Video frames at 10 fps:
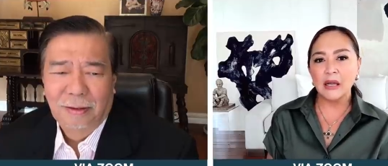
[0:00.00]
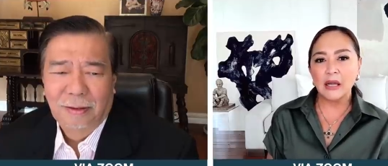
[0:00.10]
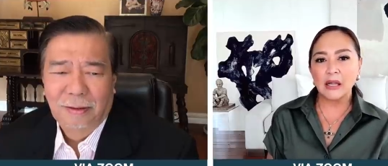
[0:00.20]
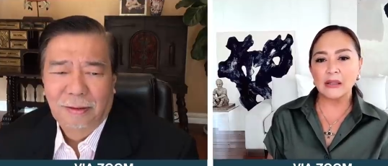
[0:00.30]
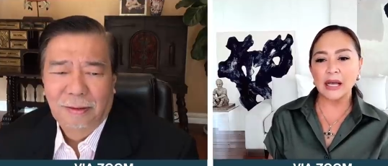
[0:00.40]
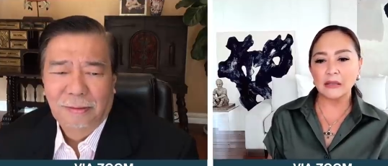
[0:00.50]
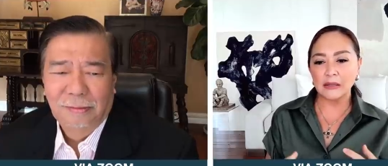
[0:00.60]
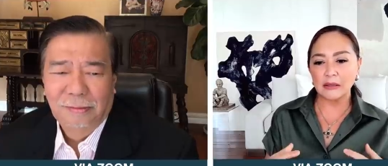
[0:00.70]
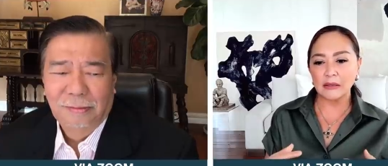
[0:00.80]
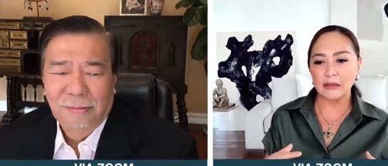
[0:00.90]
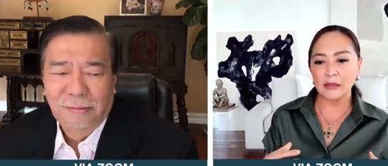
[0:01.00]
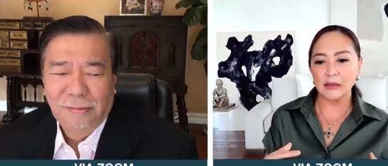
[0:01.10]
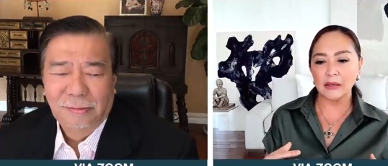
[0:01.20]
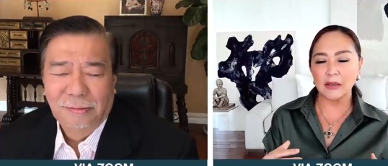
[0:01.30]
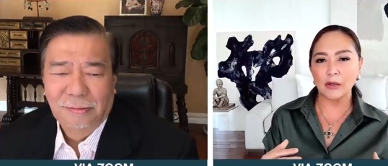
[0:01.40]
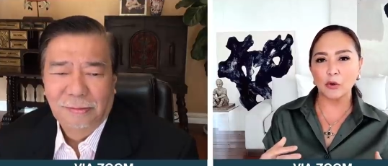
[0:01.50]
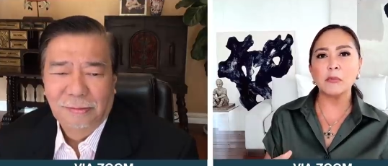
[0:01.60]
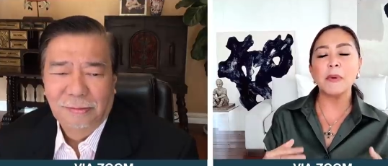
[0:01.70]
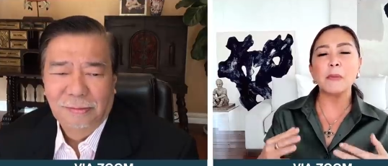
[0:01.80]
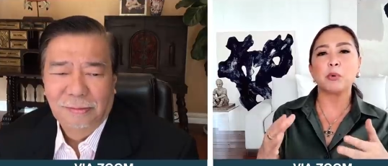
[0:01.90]
Speaker 1: that could
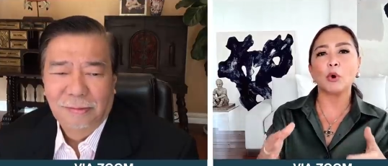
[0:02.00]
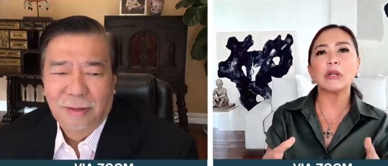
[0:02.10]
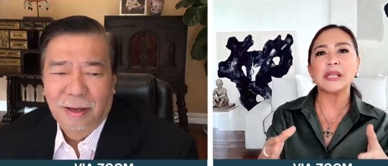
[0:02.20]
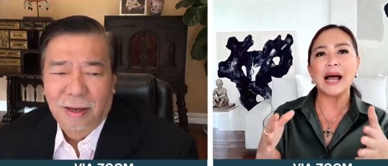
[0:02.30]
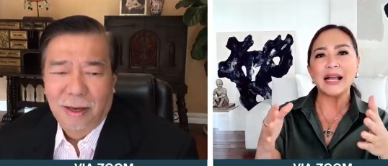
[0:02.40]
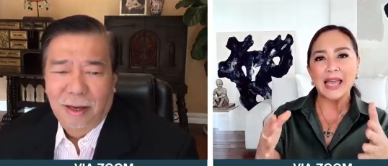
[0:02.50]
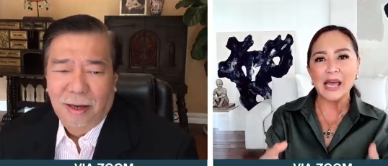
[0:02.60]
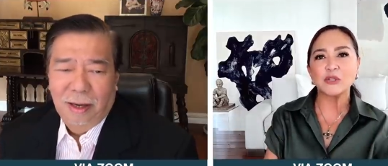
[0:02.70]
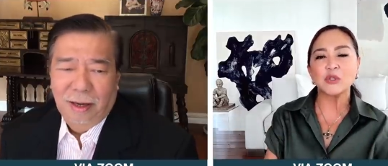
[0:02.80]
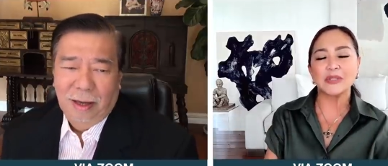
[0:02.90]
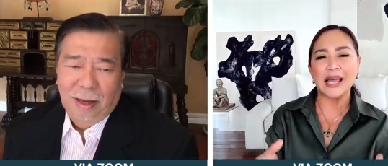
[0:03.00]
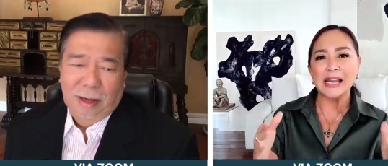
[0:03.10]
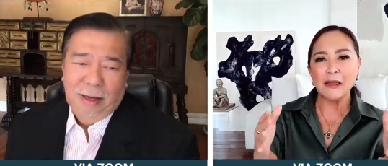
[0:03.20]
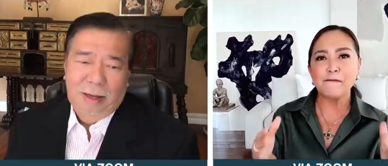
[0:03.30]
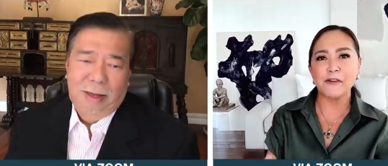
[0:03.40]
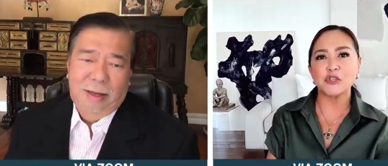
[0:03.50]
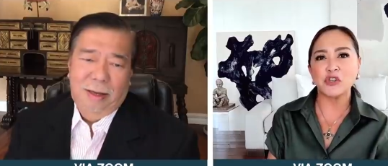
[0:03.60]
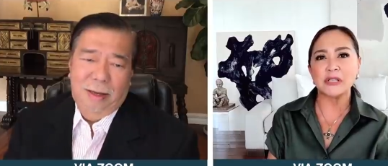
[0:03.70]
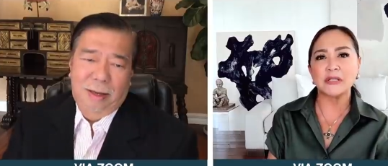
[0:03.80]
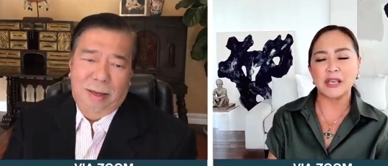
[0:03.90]
be brought against
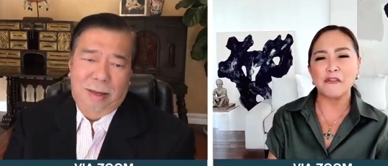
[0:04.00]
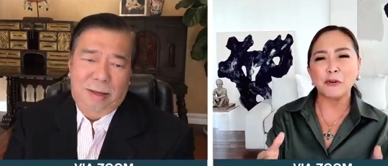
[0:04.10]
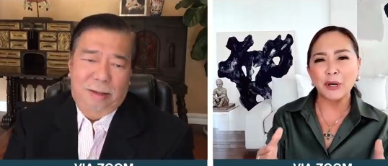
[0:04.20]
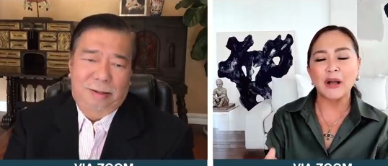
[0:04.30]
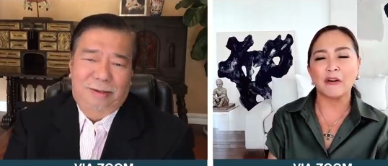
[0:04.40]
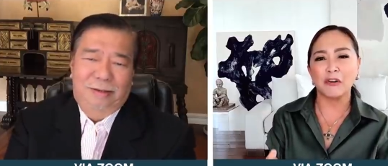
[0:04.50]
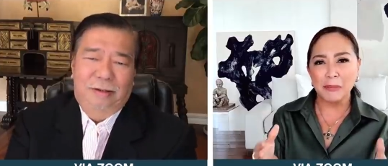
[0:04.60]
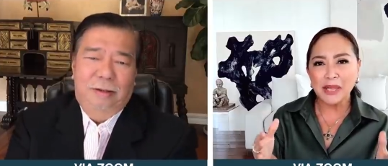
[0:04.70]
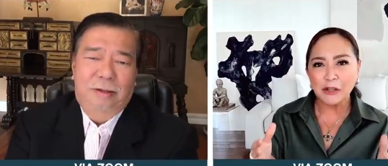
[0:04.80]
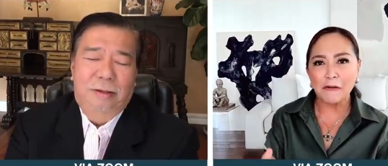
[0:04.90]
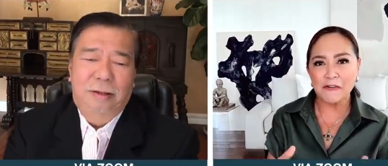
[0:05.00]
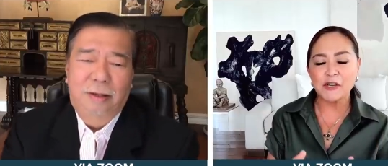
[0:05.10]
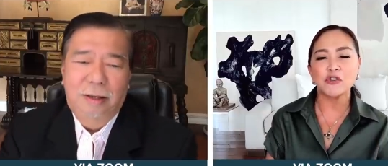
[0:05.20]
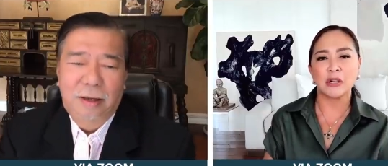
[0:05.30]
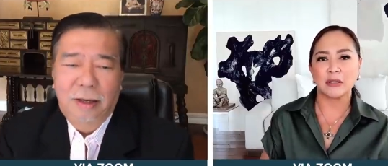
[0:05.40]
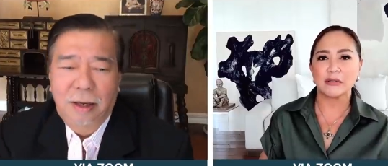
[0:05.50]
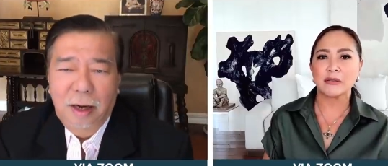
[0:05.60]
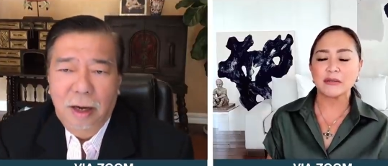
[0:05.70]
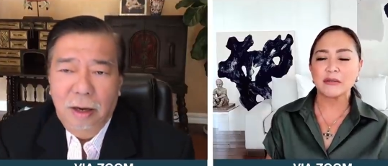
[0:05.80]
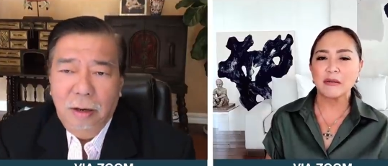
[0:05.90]
inefficiency for government
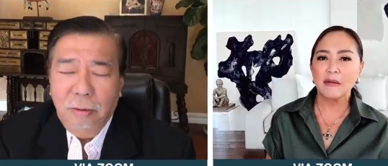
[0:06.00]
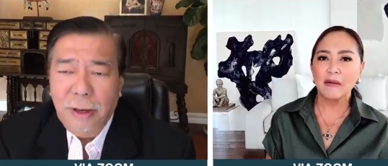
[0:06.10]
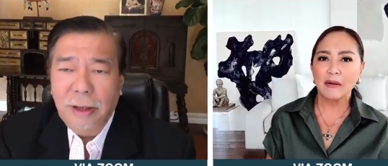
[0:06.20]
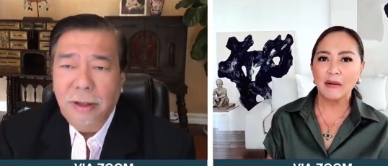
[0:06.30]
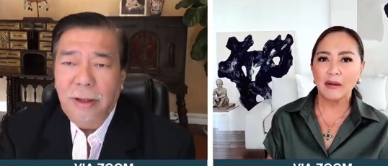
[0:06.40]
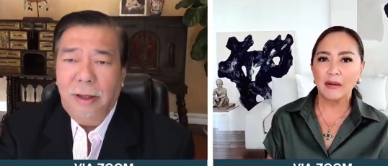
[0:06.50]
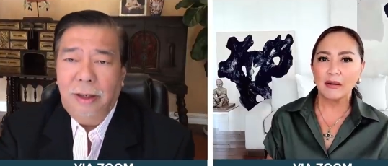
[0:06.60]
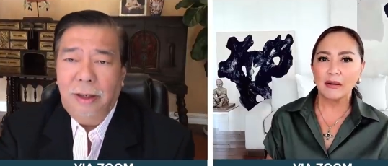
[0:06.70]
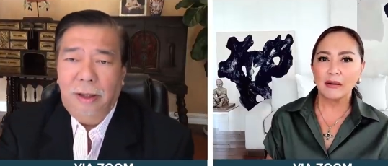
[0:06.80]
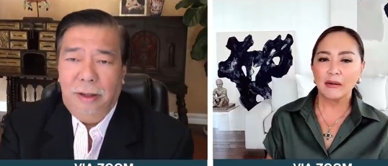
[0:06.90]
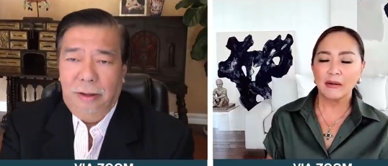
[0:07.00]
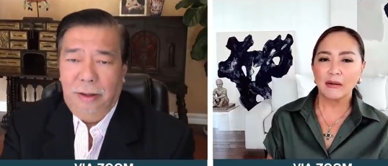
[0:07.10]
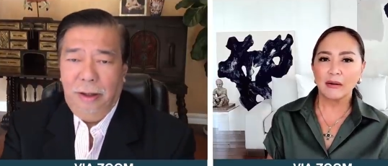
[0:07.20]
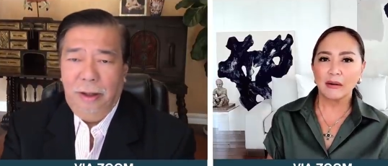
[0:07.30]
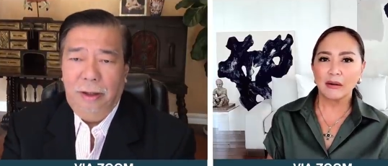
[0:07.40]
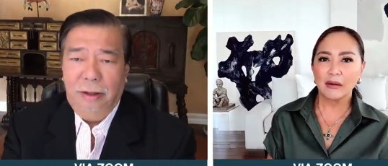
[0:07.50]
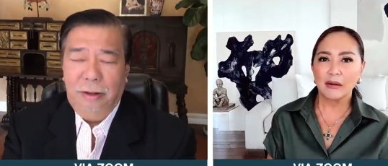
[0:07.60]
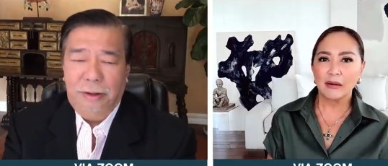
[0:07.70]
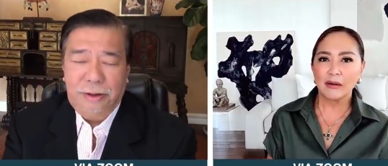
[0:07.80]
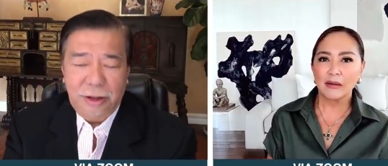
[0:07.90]
officials?
Speaker 2: Well, uh,
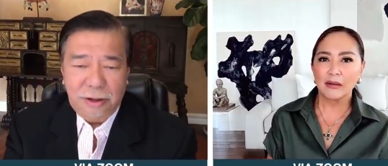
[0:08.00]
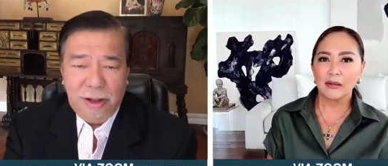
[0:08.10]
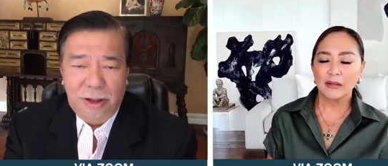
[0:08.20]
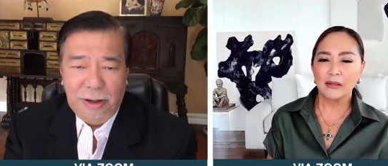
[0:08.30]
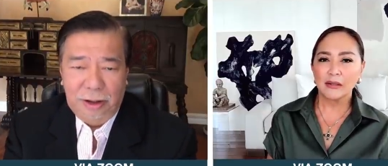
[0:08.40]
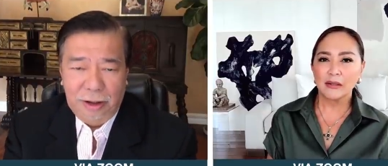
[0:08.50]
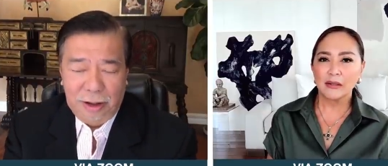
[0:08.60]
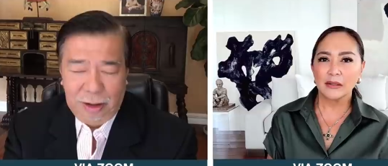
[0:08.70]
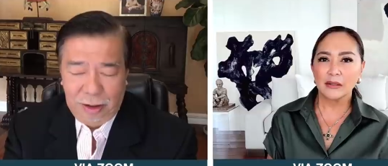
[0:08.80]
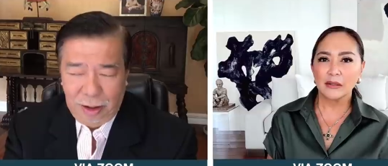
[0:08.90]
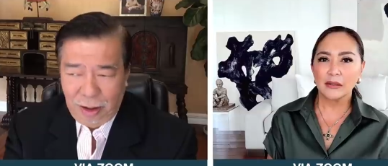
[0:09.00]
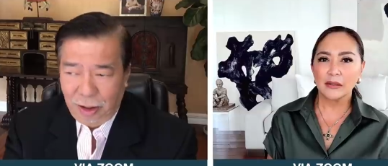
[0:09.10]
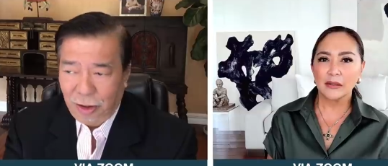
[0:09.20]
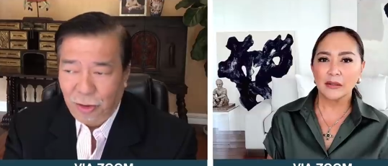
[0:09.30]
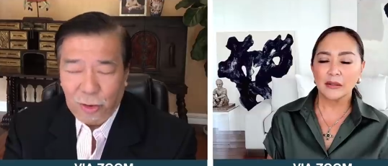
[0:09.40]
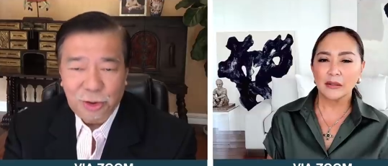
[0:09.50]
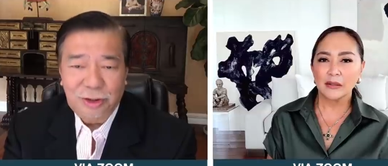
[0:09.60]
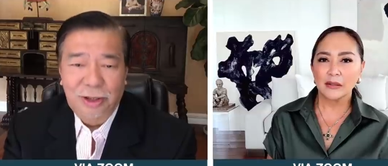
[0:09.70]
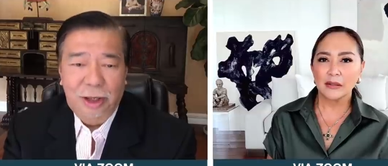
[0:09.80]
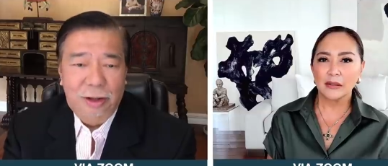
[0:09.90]
uh certainly, uh,
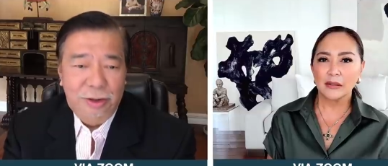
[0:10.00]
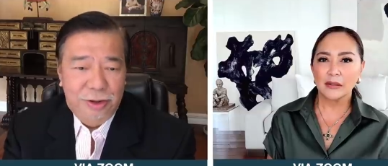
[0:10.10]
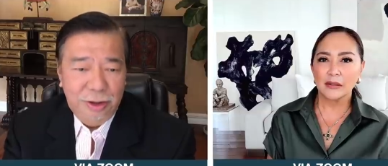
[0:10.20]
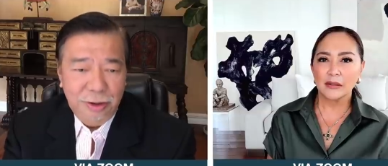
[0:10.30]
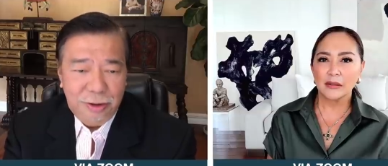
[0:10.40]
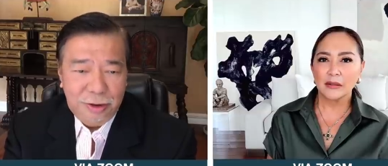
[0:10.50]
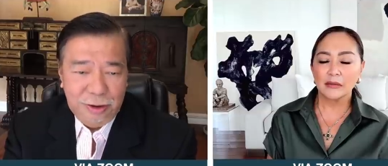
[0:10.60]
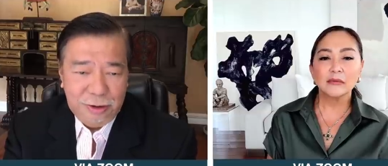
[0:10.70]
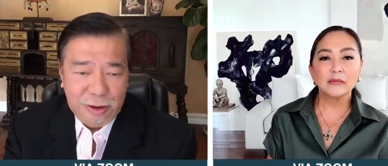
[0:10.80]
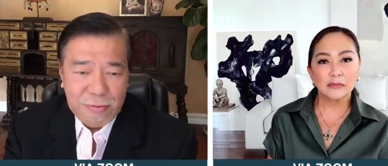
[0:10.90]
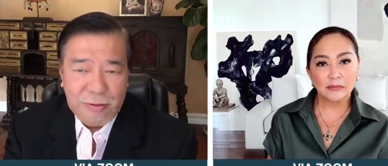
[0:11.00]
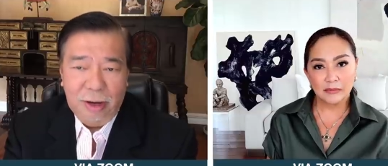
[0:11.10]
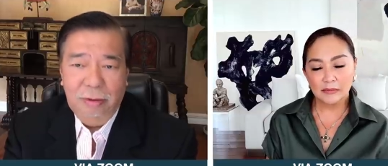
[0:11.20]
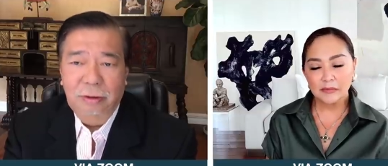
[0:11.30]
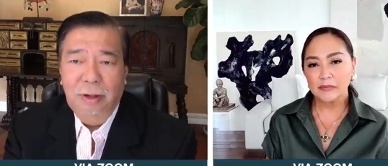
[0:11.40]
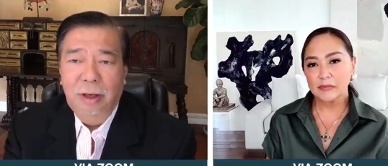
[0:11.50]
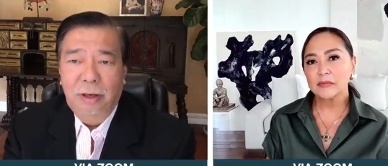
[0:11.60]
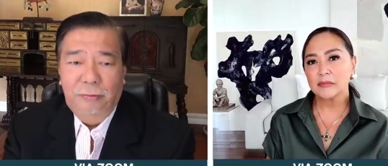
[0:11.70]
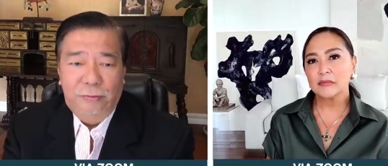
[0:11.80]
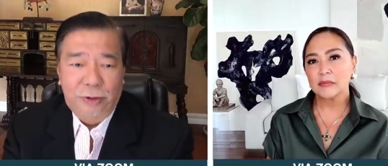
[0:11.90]
gross negligence is a ground for